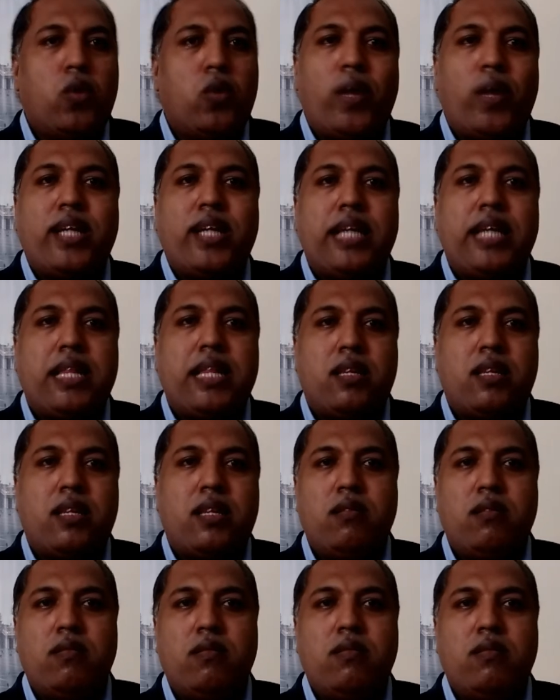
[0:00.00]
Quick death,
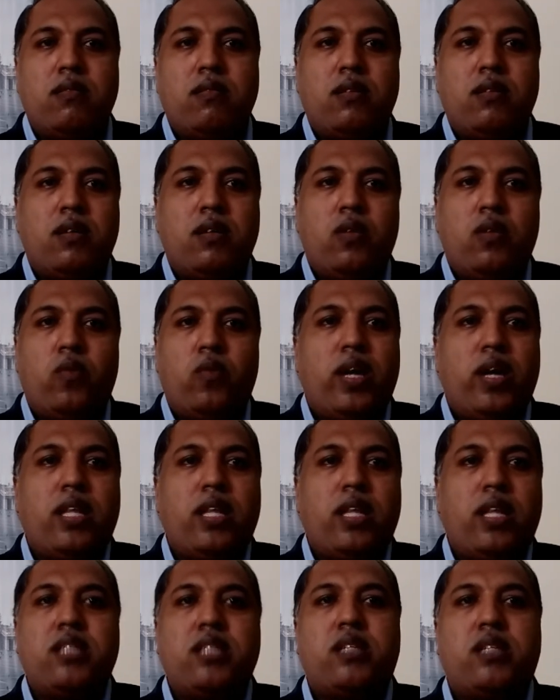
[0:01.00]
where
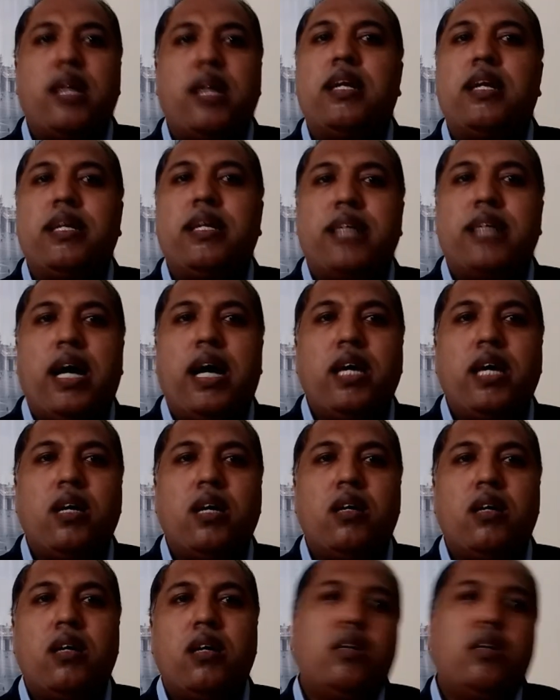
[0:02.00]
they instantly
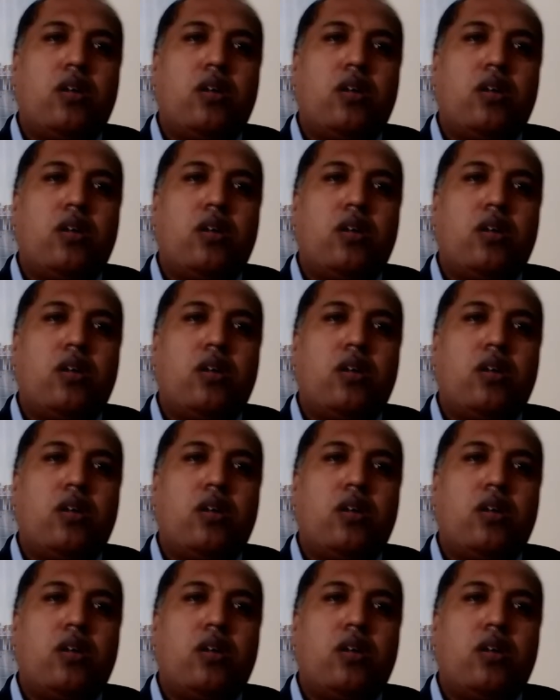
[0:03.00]
die,